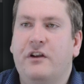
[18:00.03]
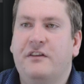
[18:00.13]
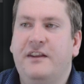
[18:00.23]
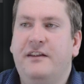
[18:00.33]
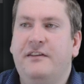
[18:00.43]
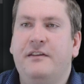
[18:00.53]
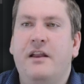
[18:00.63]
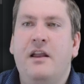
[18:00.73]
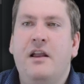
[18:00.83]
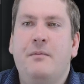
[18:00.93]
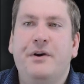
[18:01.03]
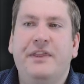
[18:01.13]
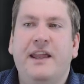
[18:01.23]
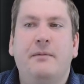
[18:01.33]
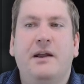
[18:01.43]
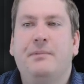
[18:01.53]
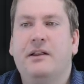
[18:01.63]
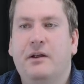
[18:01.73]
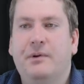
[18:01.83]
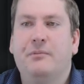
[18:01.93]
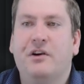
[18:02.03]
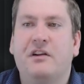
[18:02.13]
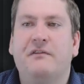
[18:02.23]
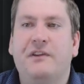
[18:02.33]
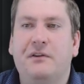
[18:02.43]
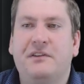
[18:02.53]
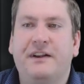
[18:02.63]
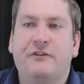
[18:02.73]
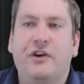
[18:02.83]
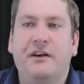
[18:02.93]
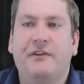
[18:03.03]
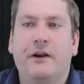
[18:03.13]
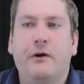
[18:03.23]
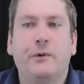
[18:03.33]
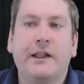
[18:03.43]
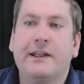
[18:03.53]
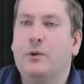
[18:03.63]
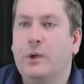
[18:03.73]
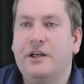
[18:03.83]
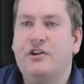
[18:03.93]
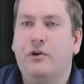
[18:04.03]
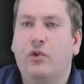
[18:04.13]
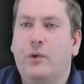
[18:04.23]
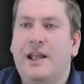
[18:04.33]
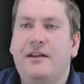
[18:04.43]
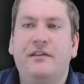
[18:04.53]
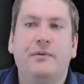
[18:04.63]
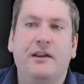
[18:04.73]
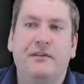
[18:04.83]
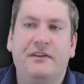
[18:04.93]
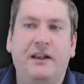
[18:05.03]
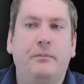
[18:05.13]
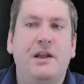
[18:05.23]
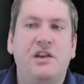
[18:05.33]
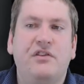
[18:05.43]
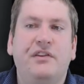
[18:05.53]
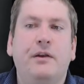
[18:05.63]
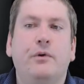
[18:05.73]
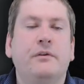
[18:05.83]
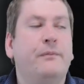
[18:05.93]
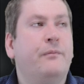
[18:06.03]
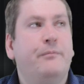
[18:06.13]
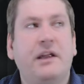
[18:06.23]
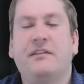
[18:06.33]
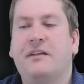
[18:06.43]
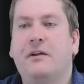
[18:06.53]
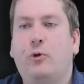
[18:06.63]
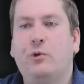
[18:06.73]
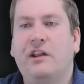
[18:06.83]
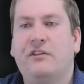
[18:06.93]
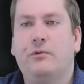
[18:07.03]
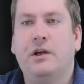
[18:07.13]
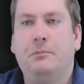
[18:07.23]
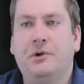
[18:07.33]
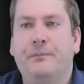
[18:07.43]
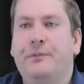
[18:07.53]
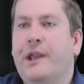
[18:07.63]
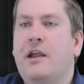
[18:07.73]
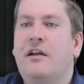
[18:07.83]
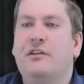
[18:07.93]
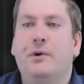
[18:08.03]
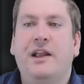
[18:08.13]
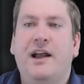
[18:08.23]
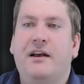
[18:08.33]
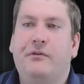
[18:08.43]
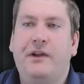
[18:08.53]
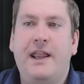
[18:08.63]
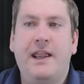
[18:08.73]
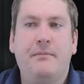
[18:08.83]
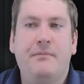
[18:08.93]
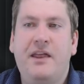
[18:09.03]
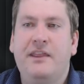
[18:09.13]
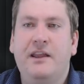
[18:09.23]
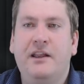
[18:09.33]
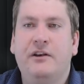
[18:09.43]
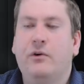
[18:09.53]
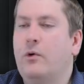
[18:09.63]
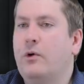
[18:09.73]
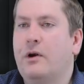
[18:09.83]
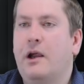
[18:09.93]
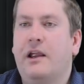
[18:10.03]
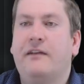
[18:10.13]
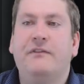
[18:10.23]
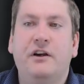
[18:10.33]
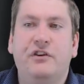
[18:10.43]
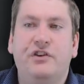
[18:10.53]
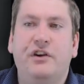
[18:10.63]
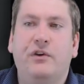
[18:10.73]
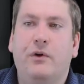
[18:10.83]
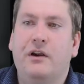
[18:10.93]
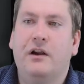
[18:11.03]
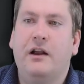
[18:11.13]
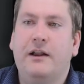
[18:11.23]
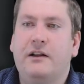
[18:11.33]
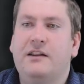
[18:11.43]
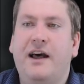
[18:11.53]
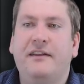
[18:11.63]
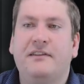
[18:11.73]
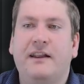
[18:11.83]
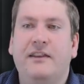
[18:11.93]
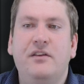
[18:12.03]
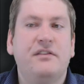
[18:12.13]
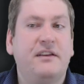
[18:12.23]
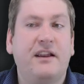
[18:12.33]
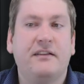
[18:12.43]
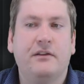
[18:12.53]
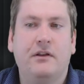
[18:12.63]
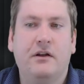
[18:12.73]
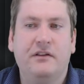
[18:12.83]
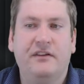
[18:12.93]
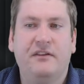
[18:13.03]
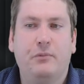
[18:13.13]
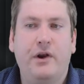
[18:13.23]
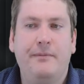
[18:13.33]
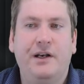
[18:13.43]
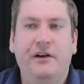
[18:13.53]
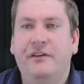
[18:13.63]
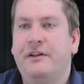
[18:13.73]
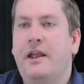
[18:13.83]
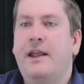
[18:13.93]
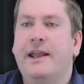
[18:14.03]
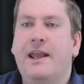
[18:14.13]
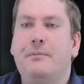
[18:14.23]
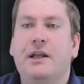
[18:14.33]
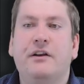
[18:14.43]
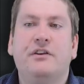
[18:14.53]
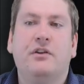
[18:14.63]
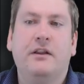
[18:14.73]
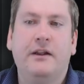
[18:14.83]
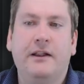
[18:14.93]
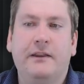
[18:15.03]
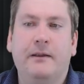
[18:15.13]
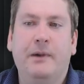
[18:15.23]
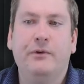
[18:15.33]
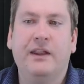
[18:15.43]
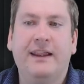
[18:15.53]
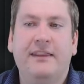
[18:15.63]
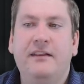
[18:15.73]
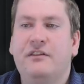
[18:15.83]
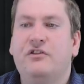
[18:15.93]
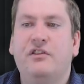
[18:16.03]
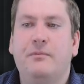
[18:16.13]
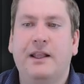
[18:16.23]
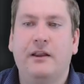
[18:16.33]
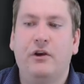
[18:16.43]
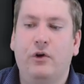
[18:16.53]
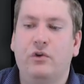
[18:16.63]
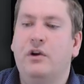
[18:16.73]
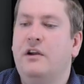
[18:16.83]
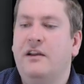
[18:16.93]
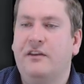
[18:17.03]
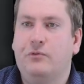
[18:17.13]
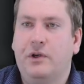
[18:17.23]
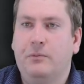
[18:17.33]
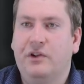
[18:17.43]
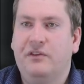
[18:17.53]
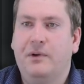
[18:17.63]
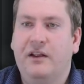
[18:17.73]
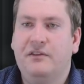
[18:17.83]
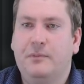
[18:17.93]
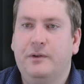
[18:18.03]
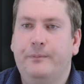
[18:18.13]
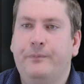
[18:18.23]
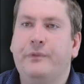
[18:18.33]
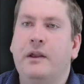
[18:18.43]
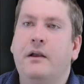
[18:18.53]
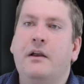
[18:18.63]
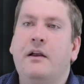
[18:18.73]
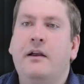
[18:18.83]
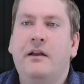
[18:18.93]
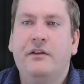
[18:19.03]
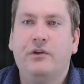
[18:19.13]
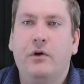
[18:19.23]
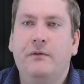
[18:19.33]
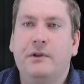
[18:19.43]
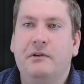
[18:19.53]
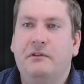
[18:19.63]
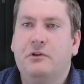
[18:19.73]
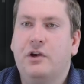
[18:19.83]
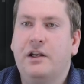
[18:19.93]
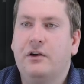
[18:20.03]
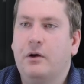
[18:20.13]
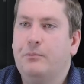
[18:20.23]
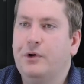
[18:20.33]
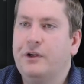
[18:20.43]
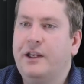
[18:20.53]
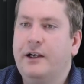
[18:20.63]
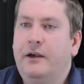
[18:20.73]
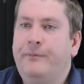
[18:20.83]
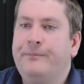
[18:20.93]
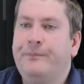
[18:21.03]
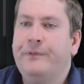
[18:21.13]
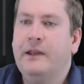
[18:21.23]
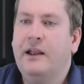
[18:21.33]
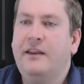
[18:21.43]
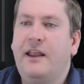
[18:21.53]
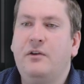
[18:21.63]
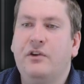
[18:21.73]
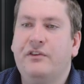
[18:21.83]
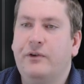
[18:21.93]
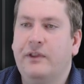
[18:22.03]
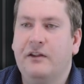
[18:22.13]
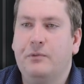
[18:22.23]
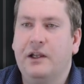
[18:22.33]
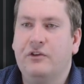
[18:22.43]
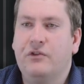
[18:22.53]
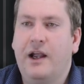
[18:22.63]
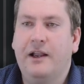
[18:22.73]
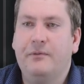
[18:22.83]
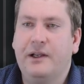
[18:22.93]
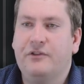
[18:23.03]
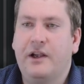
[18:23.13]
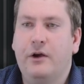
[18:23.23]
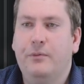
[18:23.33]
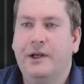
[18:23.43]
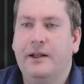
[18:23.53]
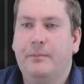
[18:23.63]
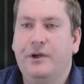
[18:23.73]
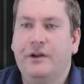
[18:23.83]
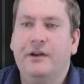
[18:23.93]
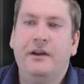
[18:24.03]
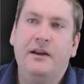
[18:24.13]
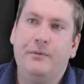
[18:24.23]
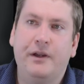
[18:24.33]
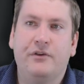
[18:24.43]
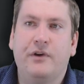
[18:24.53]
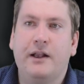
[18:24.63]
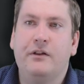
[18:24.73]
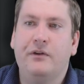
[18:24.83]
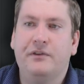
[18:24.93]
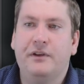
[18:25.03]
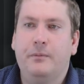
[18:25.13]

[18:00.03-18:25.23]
as this. But then it might be a little bit more confusing. Trying to figure out what like the 1, 2, 3 is without seeing pages equal makes the code less readable. So when you have a method or a function or a class like this that takes a long list of parameters, it can be good to line them out like this just to make the code as readable as possible. So hopefully we've created our book here. And then there's two things we can try. We can try opening the book. We can try closing